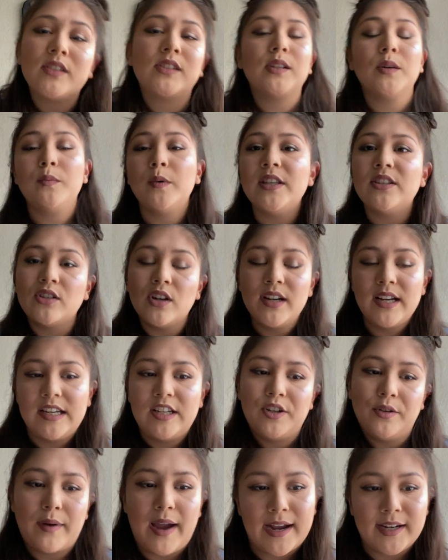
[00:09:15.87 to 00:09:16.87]
So we start
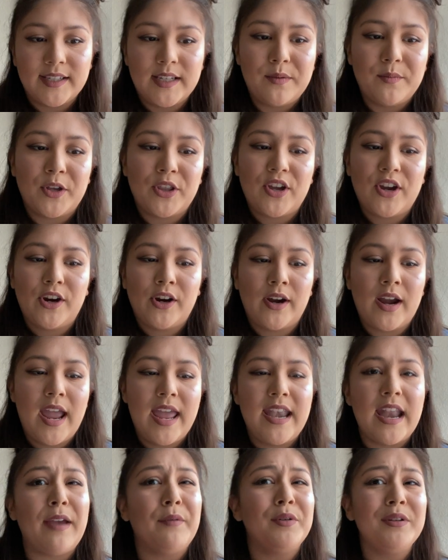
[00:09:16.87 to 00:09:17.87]
interacting with her,
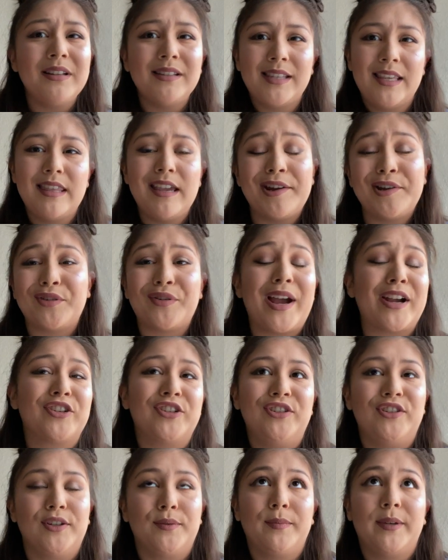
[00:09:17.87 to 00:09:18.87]
and I want to say the
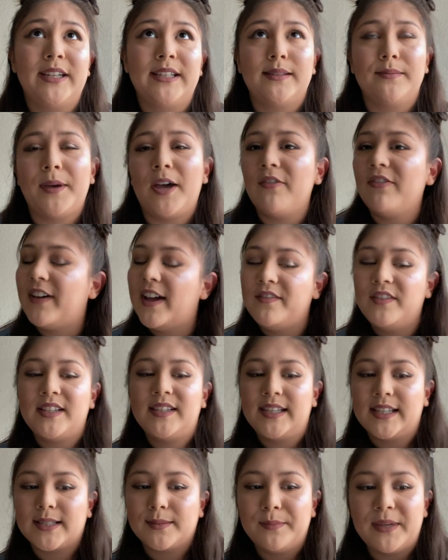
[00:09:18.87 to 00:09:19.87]
interaction took place about 5 to
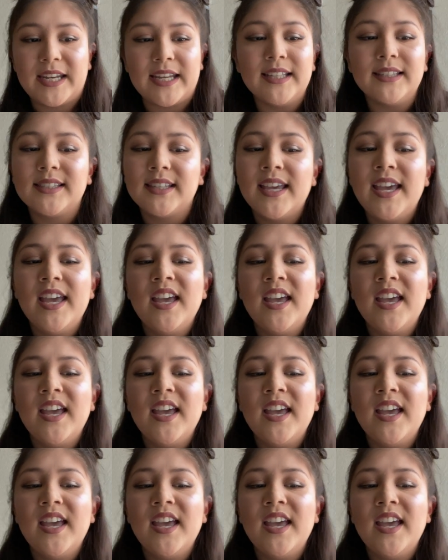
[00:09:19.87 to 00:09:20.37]
6 minutes.